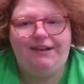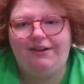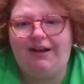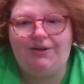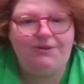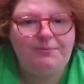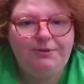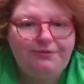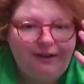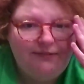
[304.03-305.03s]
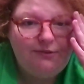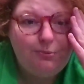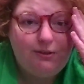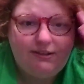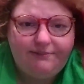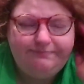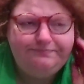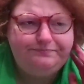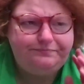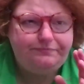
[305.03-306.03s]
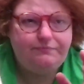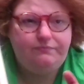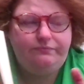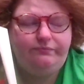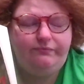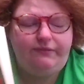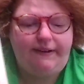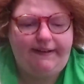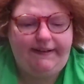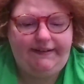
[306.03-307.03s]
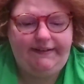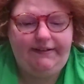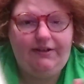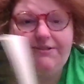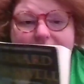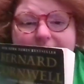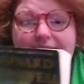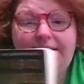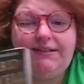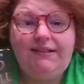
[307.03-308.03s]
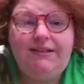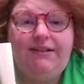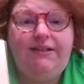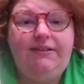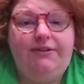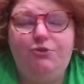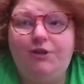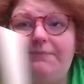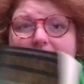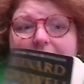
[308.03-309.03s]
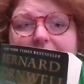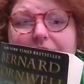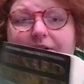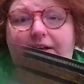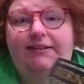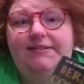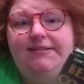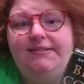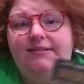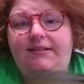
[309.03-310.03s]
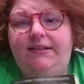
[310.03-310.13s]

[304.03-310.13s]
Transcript: are outnumbered 5-1. They are sick. They're dropping like flies.